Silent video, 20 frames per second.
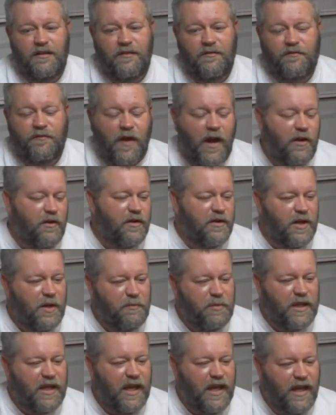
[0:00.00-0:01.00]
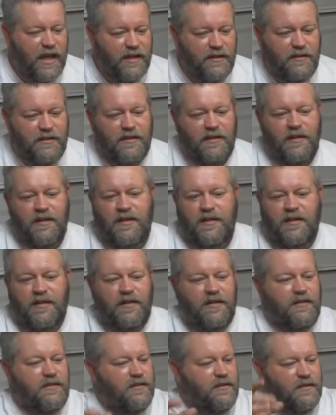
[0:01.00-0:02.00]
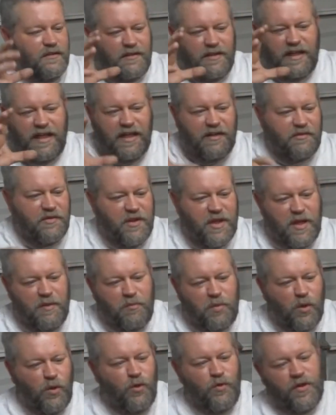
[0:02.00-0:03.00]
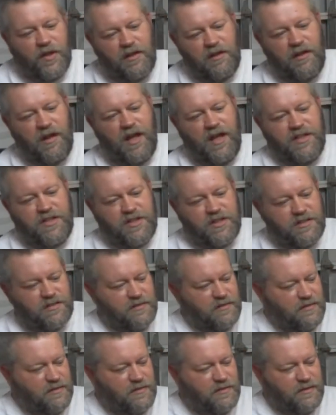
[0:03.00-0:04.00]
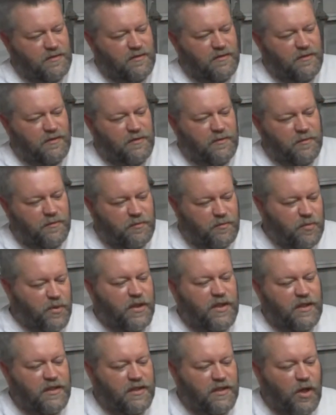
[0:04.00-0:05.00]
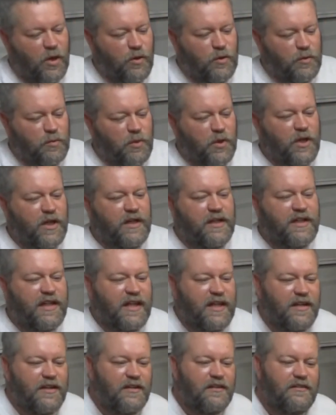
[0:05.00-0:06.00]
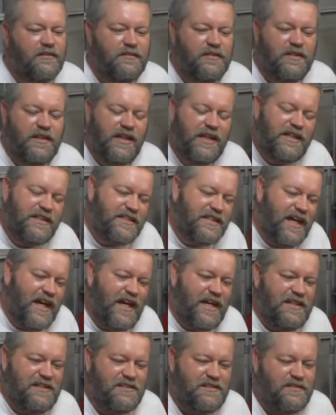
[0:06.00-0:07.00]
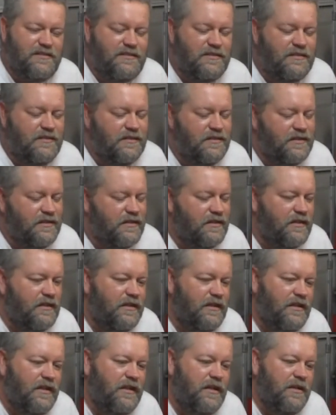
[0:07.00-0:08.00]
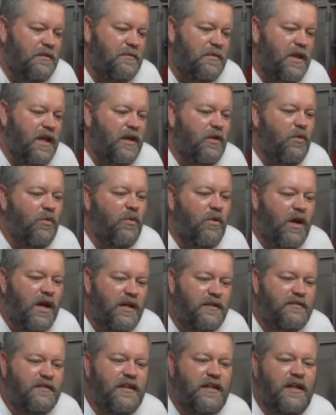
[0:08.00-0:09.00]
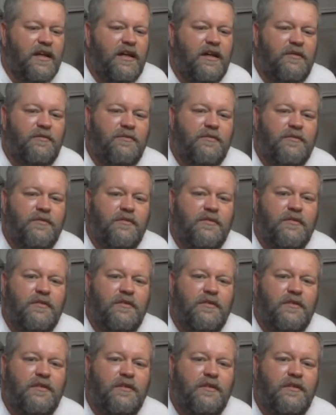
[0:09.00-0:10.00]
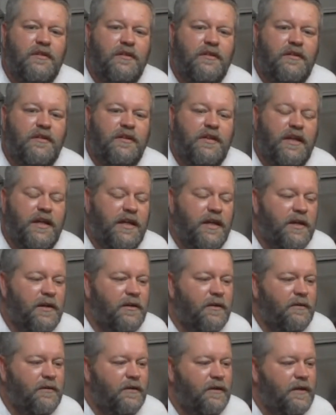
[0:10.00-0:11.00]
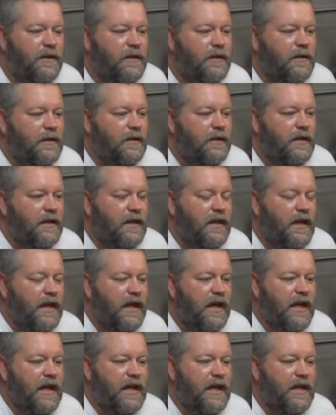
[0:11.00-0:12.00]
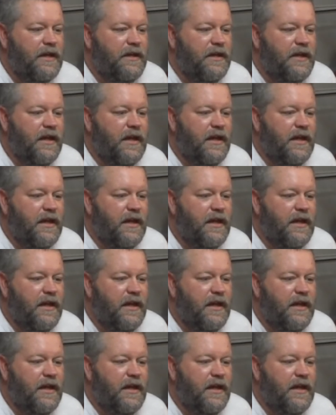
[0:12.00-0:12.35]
fired it up again, get everything, pull the clutch, go to put it in gear, it dies. Like, what the, you know? And